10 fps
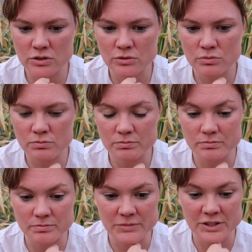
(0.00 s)
you,
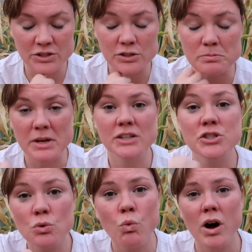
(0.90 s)
it just makes
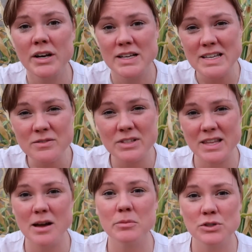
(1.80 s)
you want to even
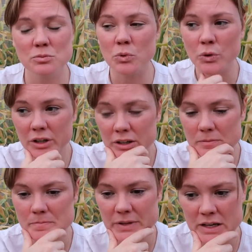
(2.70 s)
that much more.
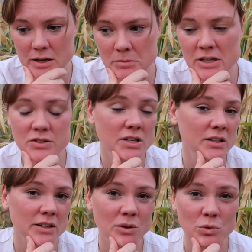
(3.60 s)
And I'm not
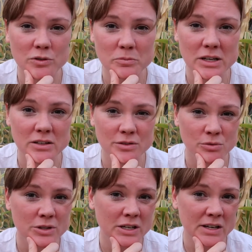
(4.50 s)
saying that I would have made it
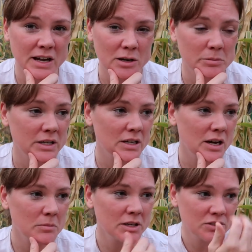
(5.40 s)
through the academy.
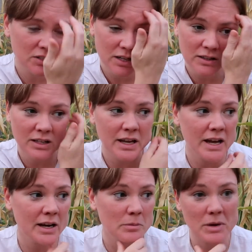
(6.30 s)
I'm not saying that
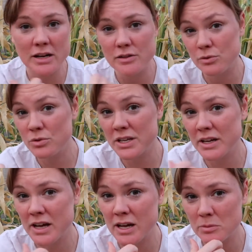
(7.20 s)
had I made it through the
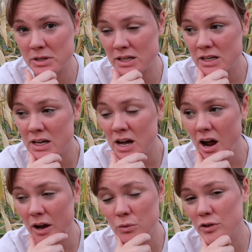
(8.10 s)
academy,
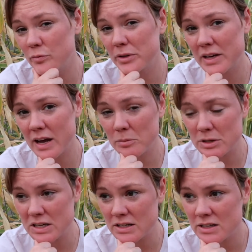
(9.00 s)
I would have been
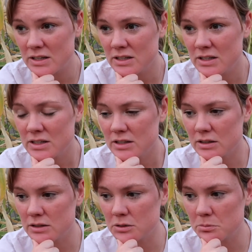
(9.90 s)
happy.
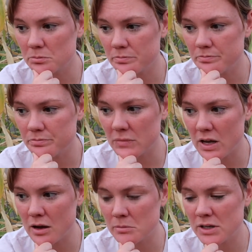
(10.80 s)
Um,
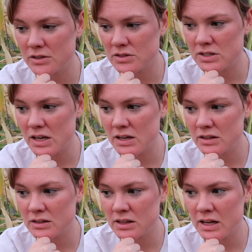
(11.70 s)
I'm not
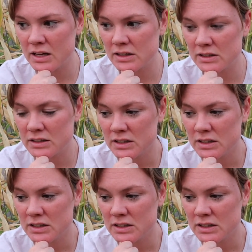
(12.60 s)
saying that